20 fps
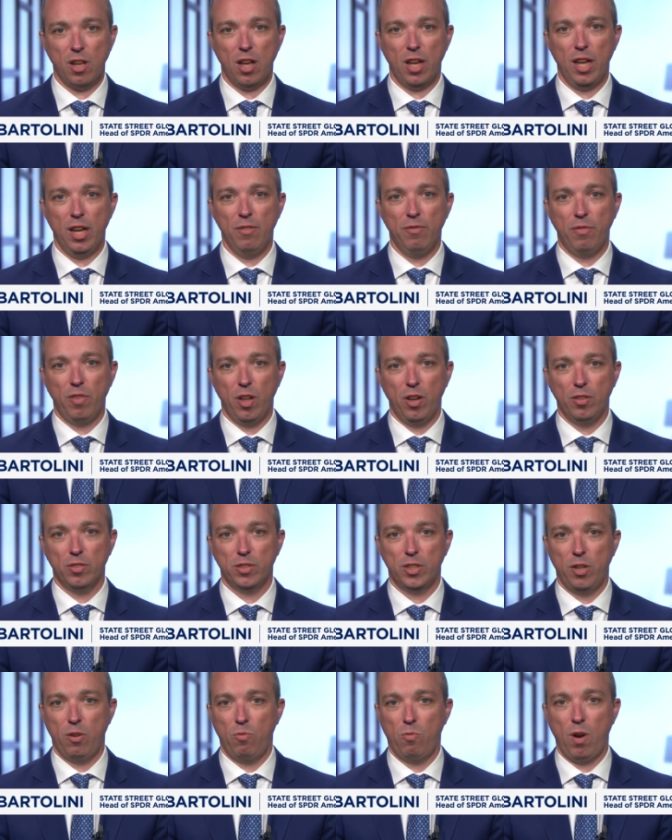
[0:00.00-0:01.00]

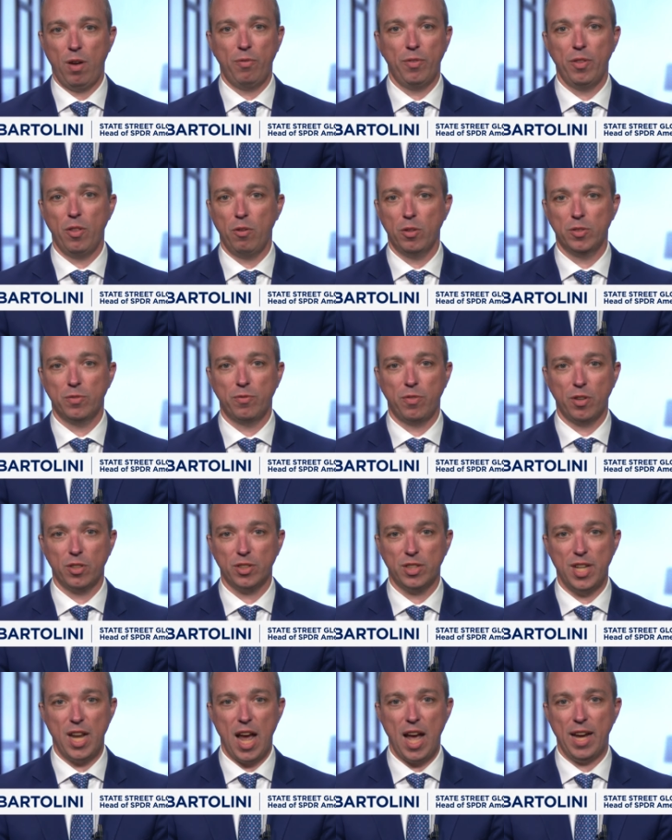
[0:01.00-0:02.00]
inflows. You know, roughly those
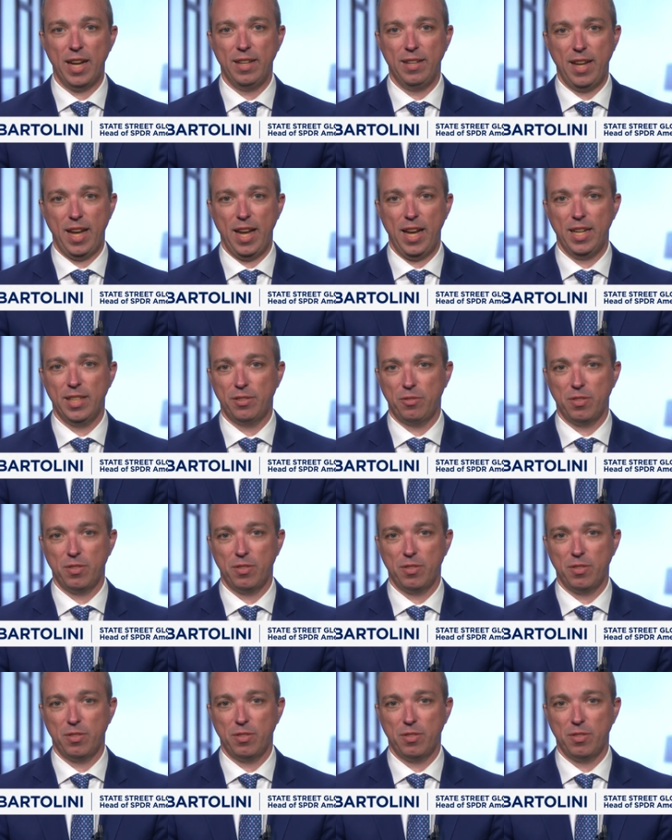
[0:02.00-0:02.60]
first nine days,